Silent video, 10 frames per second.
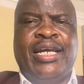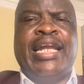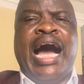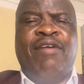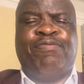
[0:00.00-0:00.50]

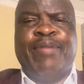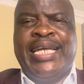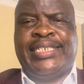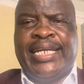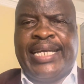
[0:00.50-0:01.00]
Now, I've
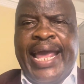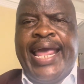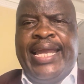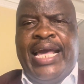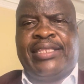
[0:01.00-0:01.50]
mentioned
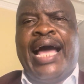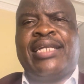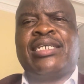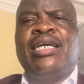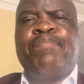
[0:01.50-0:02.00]
earlier
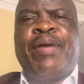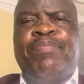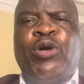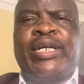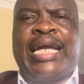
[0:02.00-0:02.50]
that
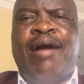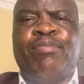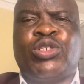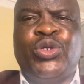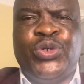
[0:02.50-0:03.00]
people
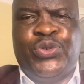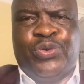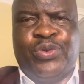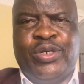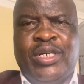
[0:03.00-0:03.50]
come to
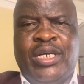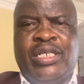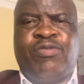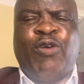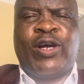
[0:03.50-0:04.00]
you
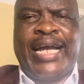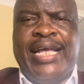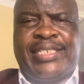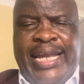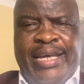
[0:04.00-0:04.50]
for
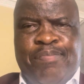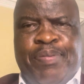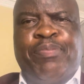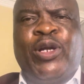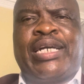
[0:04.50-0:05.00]
counseling.
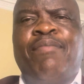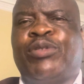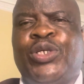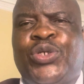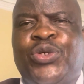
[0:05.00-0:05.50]
People come
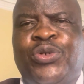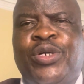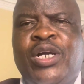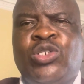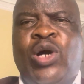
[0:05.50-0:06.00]
to you
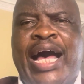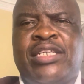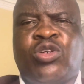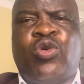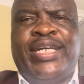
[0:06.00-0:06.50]
to
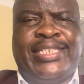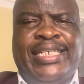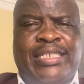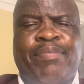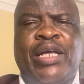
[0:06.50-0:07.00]
ask
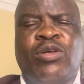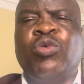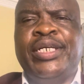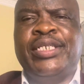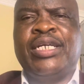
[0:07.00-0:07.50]
questions about the
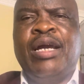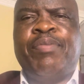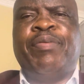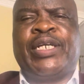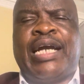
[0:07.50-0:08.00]
word.
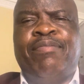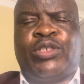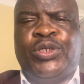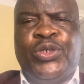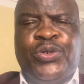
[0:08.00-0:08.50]
People come
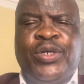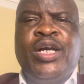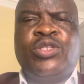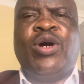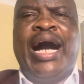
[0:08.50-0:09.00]
to you
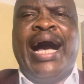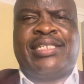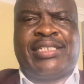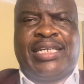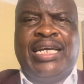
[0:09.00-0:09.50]
to
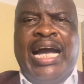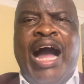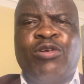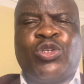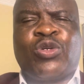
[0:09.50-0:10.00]
ask
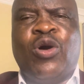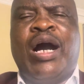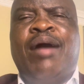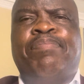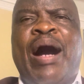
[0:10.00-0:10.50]
how to go
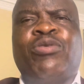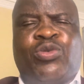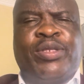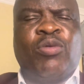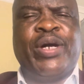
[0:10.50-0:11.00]
about
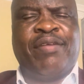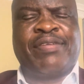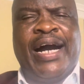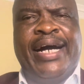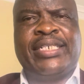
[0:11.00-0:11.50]
with the word of
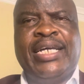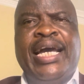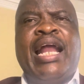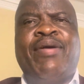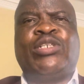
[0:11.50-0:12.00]
God.
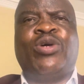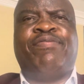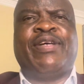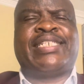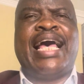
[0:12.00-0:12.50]
And I want to
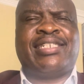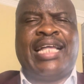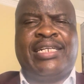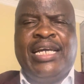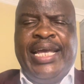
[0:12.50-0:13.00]
emphasize
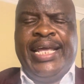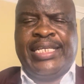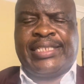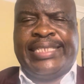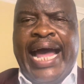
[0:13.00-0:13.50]
that it
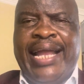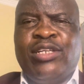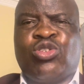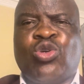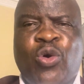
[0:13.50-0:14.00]
is done
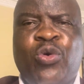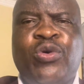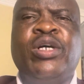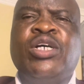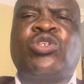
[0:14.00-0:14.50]

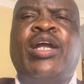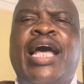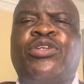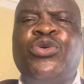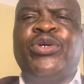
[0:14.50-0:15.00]
so
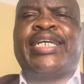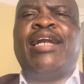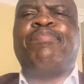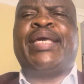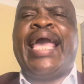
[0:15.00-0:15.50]
that you
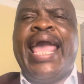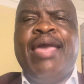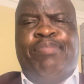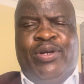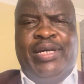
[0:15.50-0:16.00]
can be
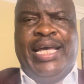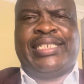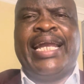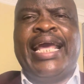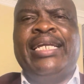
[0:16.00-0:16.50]
able, as
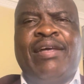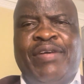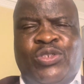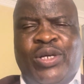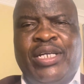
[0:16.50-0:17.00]
an
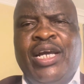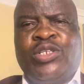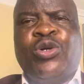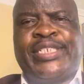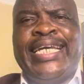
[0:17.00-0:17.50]
individual,
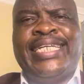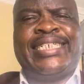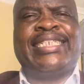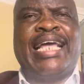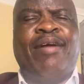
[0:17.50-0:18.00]
to teach
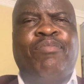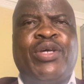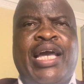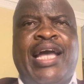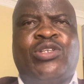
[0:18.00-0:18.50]
them
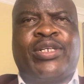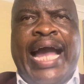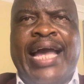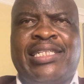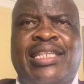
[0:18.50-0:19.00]
and to
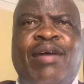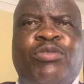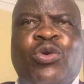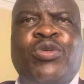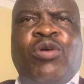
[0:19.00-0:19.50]
guide them
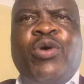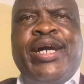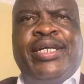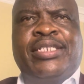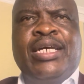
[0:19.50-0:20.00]
through the
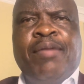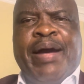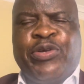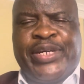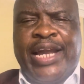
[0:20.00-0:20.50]
word.
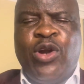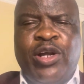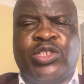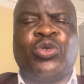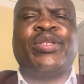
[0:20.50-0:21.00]
But you
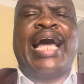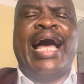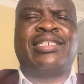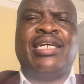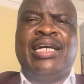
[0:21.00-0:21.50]
cannot do
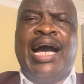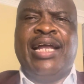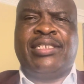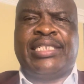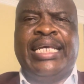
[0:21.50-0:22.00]
that
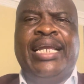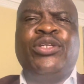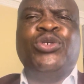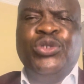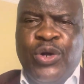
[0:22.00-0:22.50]
until
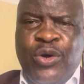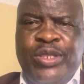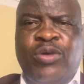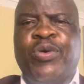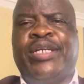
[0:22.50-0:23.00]
you know
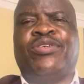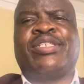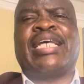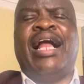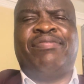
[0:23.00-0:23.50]
the word
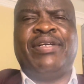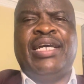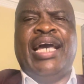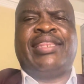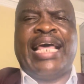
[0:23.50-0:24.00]
yourself.
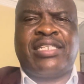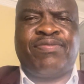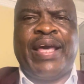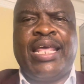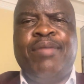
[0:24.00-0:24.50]
And that's
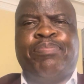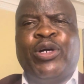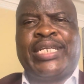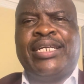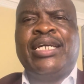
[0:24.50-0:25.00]
very
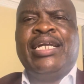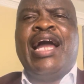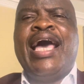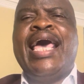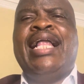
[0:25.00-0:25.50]
important.
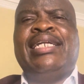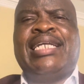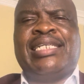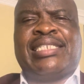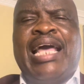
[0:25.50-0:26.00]
Now,
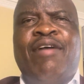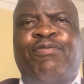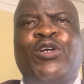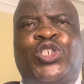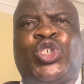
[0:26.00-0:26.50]
elders,
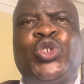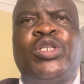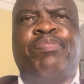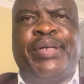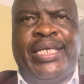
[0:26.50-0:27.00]
therefore,
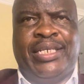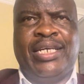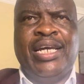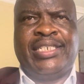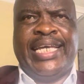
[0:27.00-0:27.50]
should be
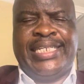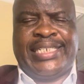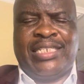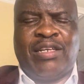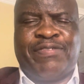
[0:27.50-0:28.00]

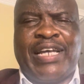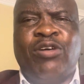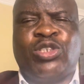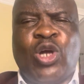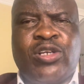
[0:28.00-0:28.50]
teachers of
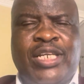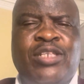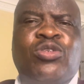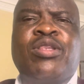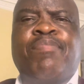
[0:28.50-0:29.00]
sound
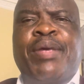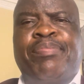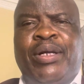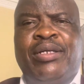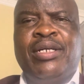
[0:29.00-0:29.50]
doctrine to the
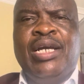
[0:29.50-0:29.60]
people.